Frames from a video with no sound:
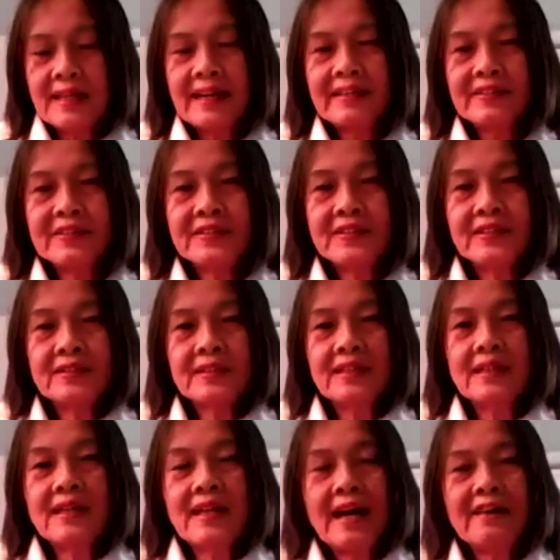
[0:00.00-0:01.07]
and this is
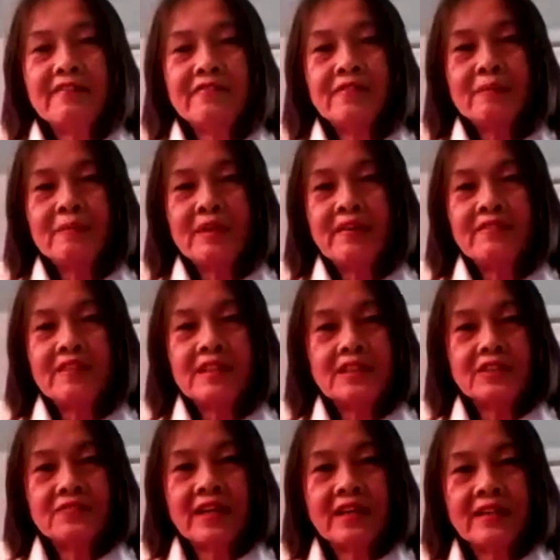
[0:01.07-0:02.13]
a live from the
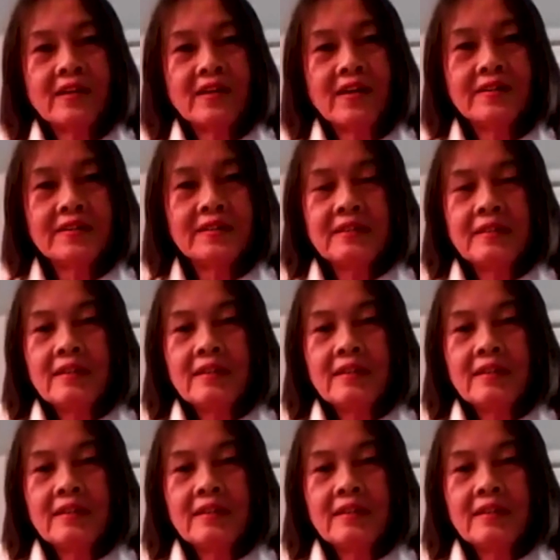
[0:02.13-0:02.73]
Village Vanguard